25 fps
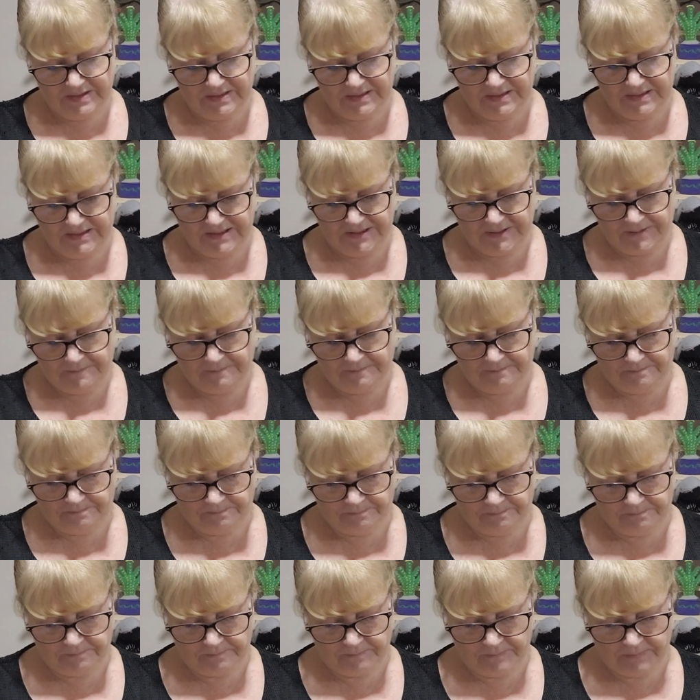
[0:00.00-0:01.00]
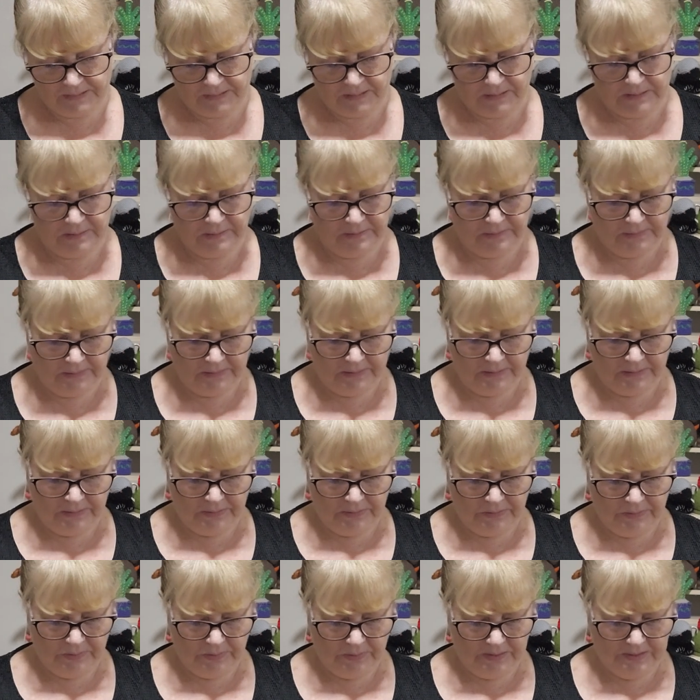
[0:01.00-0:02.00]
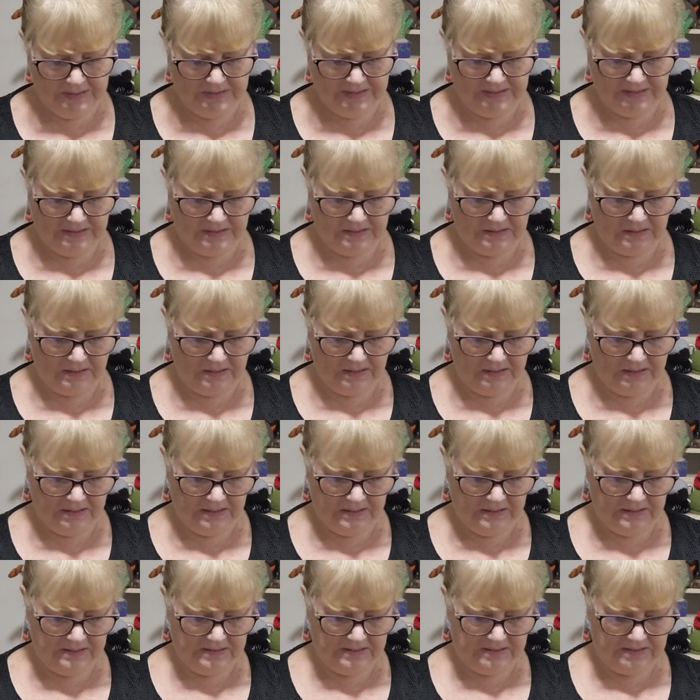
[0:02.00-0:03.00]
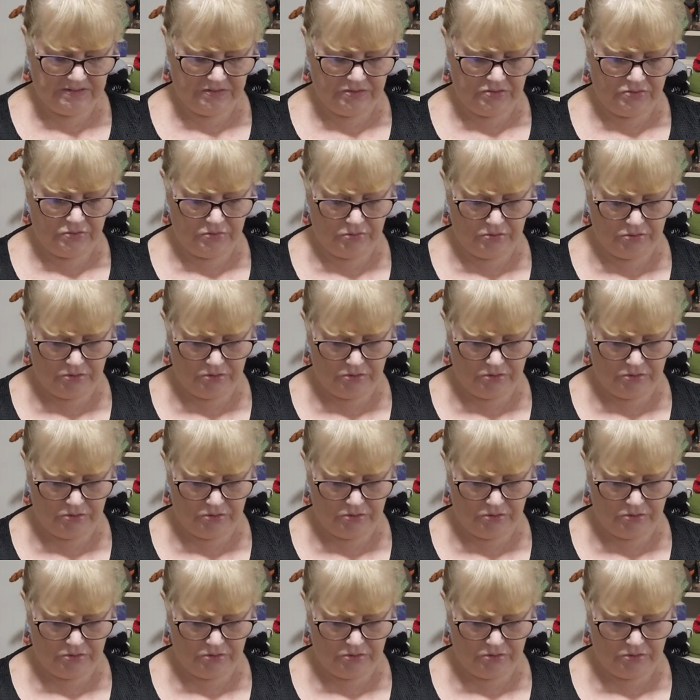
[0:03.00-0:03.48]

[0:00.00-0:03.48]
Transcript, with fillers: it's, what is it? I think it's,